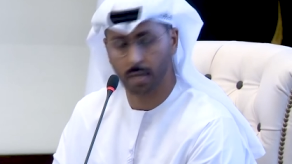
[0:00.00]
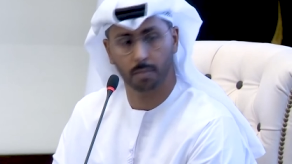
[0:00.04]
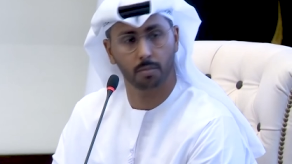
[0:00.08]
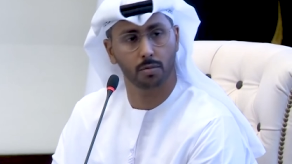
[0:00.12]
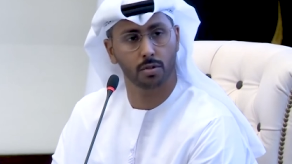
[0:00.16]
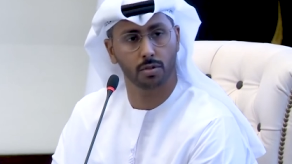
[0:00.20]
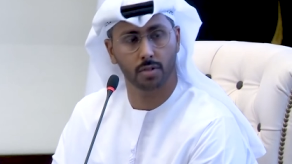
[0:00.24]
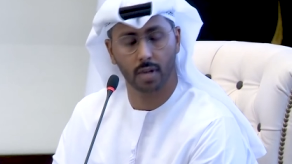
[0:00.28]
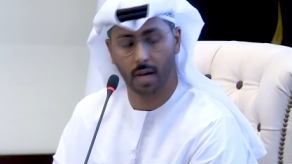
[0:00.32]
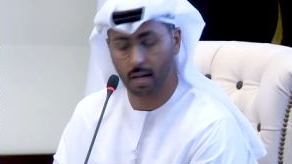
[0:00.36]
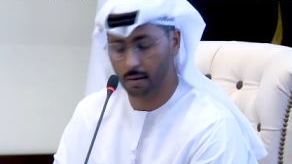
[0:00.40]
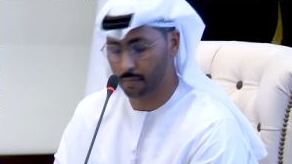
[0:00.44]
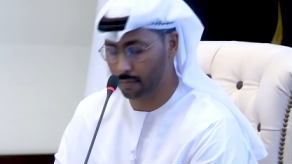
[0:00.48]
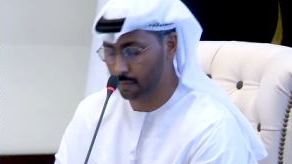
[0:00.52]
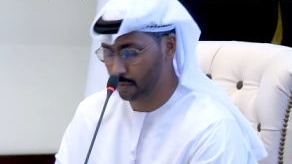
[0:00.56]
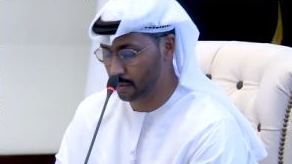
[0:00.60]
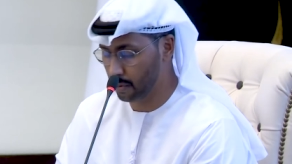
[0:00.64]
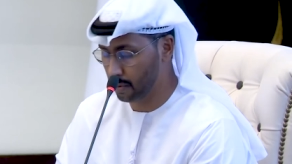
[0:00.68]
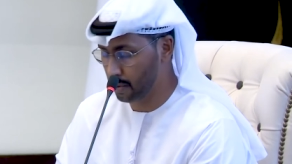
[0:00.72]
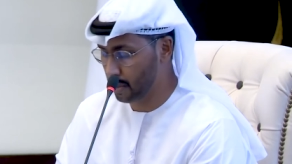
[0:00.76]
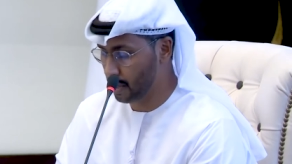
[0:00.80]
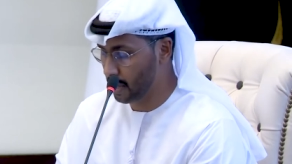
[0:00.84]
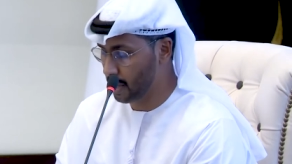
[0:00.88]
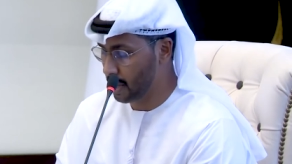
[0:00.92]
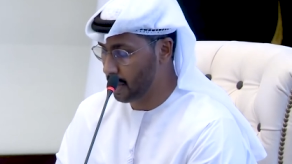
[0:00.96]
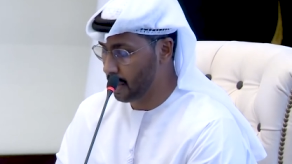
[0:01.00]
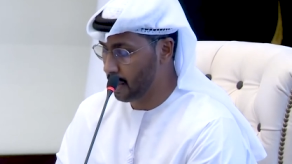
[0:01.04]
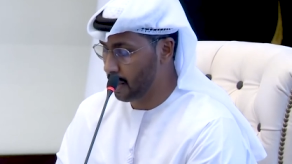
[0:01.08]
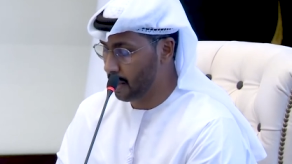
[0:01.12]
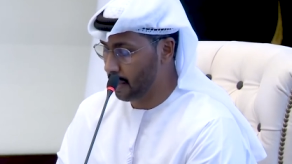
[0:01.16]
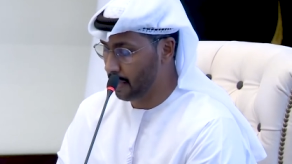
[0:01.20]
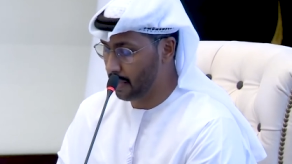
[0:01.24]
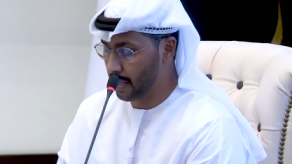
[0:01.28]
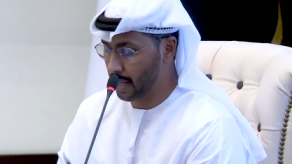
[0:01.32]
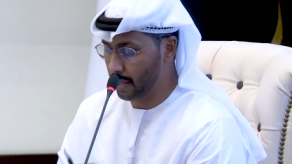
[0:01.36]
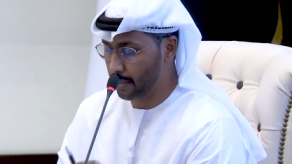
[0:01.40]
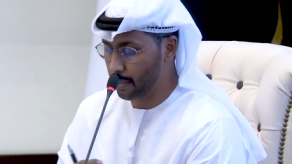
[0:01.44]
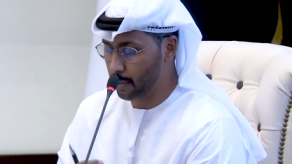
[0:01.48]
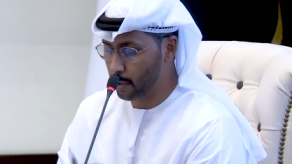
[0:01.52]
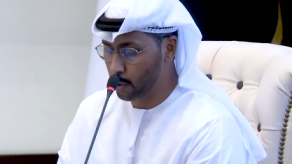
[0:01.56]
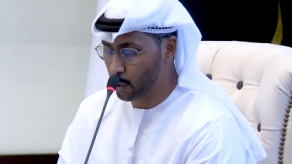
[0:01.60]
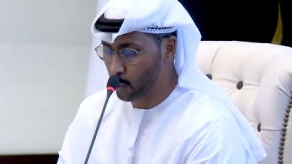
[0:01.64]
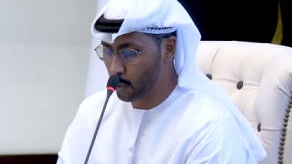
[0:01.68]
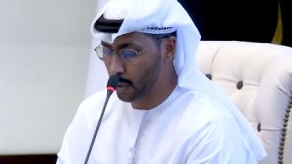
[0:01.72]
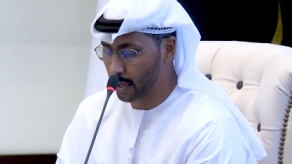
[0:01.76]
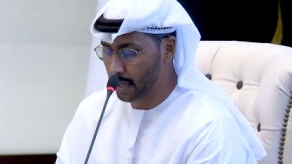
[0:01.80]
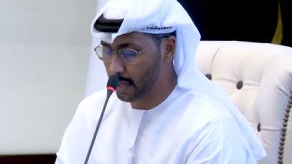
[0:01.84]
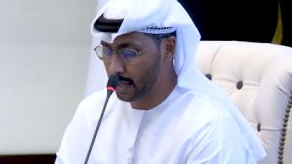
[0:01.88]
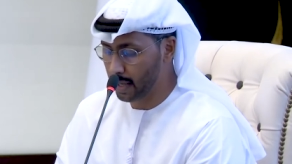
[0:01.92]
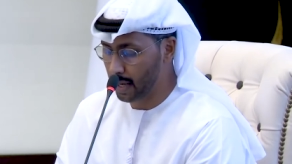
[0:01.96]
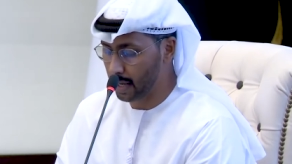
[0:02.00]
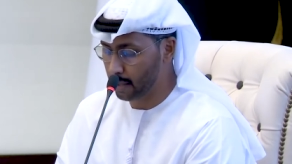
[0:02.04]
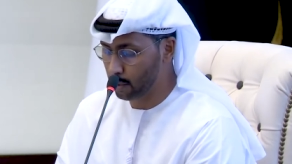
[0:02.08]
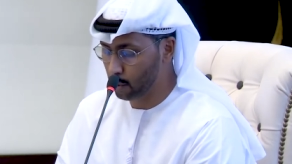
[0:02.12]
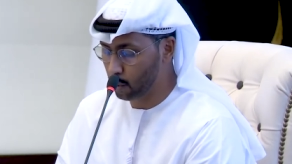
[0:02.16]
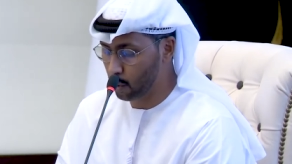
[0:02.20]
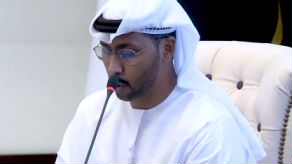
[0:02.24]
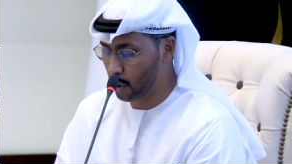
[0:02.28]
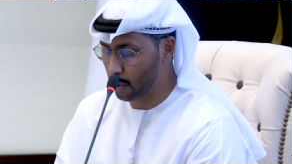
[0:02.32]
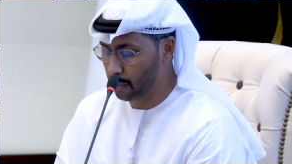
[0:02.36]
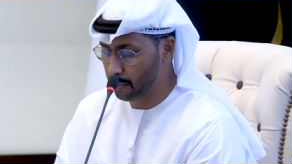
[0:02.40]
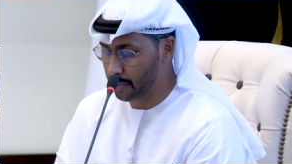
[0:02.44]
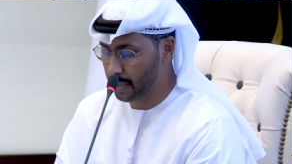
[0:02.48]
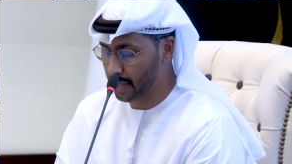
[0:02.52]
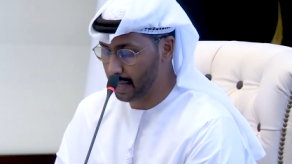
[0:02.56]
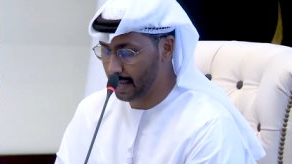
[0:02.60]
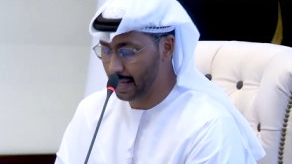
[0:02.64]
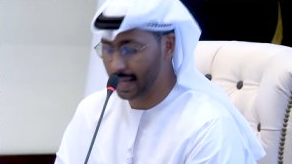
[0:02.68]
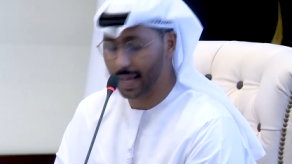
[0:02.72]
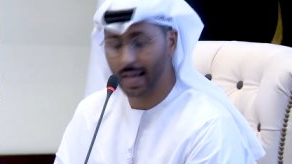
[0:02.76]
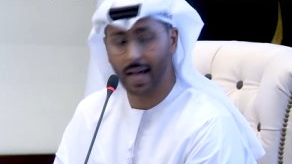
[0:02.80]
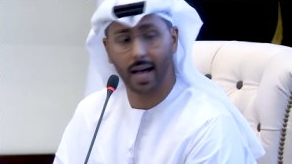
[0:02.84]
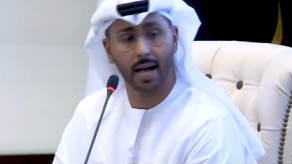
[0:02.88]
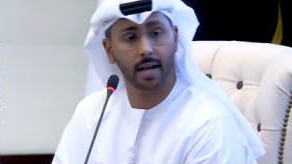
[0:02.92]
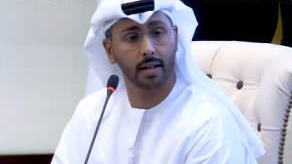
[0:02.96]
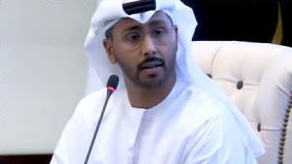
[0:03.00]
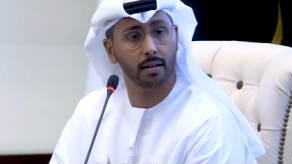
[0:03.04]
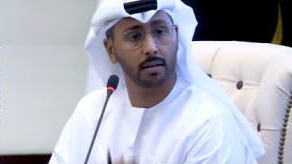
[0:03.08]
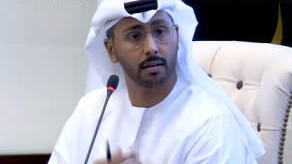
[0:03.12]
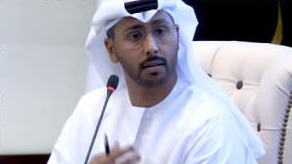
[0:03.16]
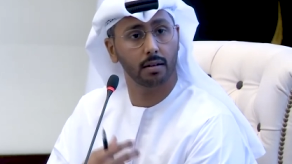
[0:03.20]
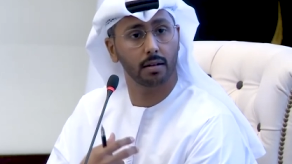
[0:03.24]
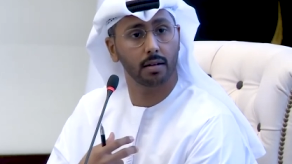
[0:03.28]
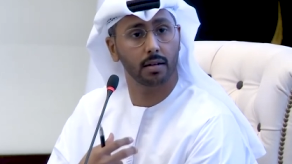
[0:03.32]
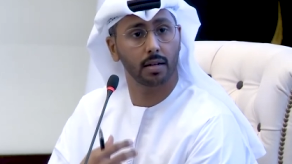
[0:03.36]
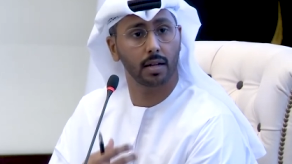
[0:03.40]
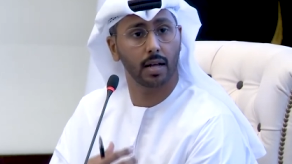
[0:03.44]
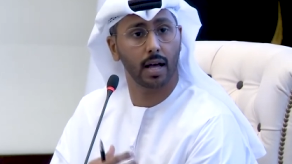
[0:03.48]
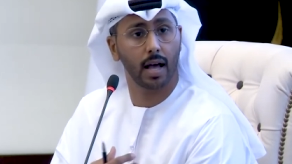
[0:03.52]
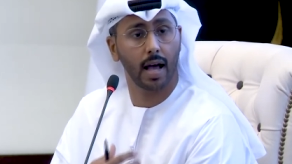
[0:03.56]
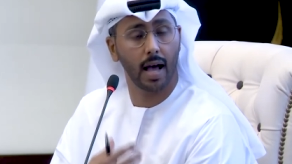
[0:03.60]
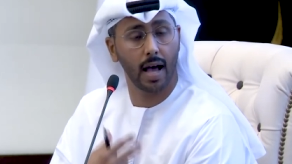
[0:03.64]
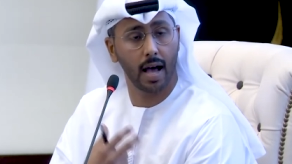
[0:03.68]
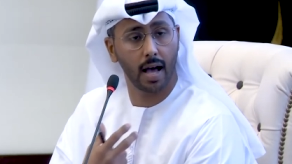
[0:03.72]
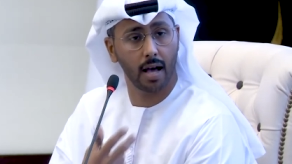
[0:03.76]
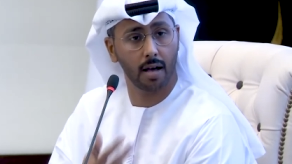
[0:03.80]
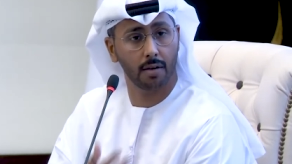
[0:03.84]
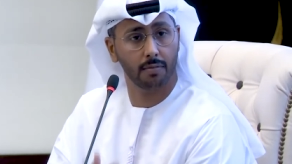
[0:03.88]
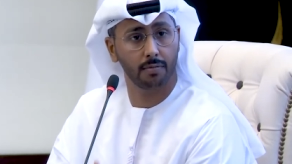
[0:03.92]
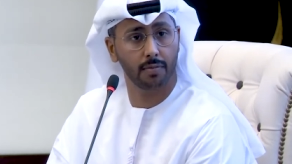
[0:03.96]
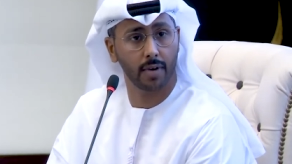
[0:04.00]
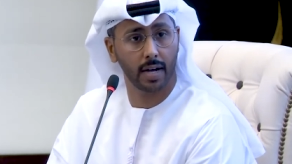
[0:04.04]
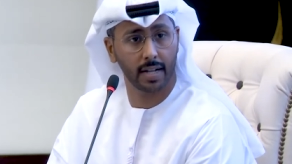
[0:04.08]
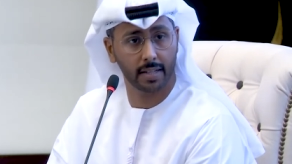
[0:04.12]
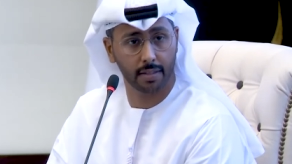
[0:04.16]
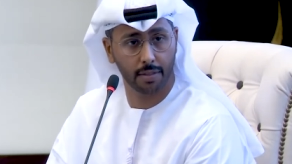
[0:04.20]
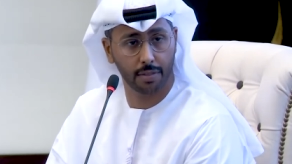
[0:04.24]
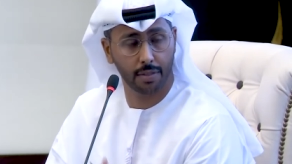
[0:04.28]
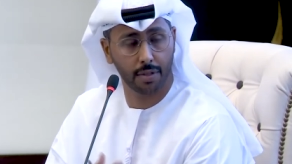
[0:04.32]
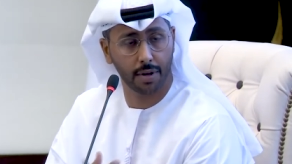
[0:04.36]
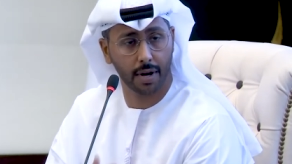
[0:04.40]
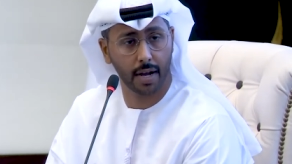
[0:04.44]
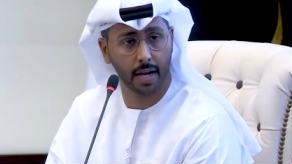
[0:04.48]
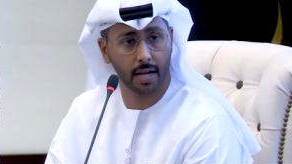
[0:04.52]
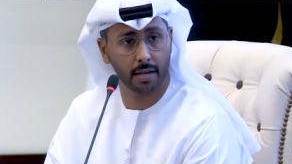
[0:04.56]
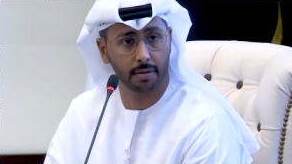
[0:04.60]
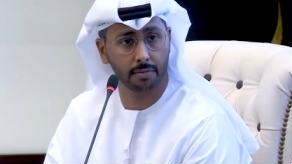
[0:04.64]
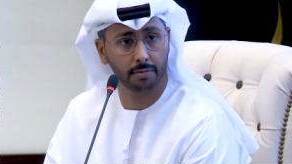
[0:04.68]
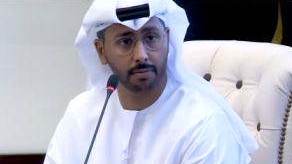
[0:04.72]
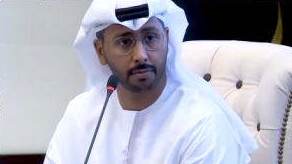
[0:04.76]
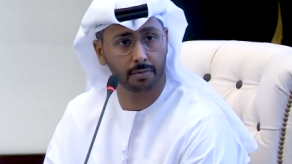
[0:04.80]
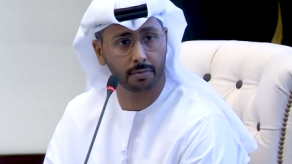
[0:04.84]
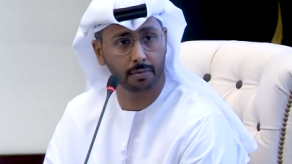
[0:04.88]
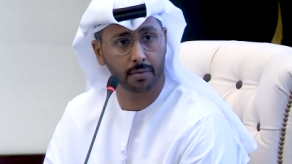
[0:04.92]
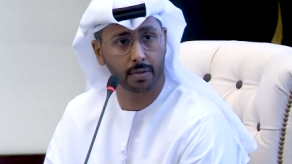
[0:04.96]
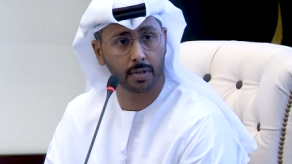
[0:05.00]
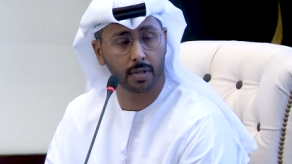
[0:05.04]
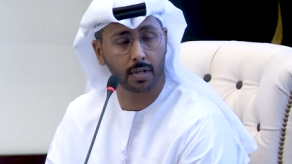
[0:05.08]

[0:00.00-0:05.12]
Monsalvo, that the UAE and Colombia can have and thrive